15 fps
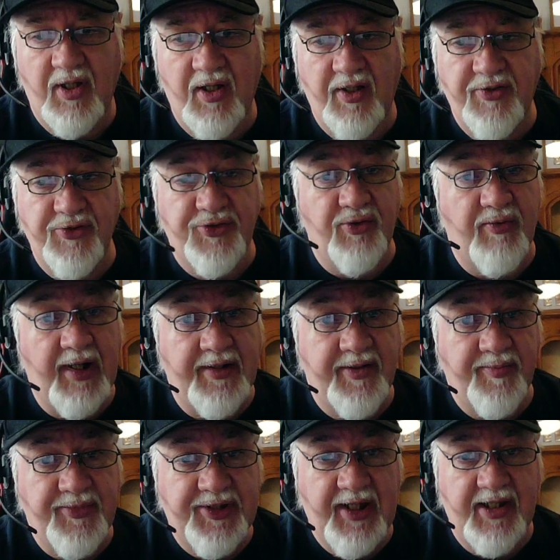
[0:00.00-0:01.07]
there's a
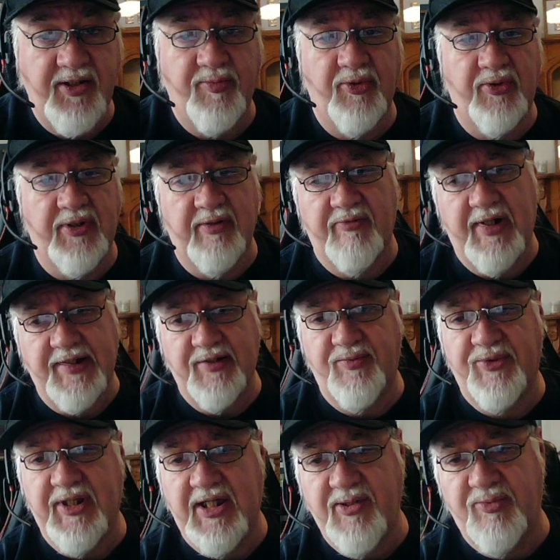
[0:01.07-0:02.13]
random table, and random
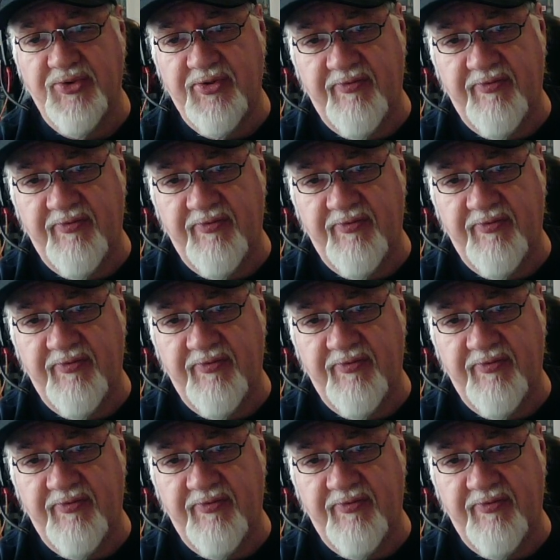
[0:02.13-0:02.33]
tables